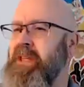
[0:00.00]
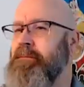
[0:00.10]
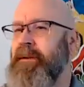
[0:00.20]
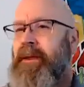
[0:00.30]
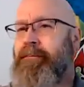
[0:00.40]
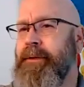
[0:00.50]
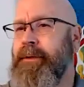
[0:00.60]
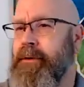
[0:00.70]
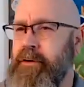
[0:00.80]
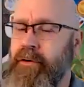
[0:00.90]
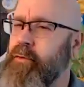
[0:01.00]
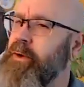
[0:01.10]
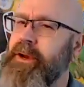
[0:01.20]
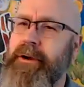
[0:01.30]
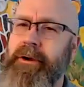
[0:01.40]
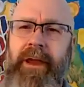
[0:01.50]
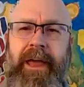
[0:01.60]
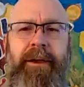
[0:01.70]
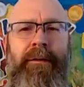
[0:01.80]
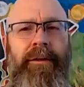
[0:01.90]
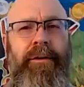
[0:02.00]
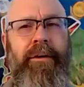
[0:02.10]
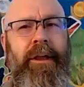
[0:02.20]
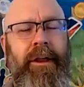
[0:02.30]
but they built their career and the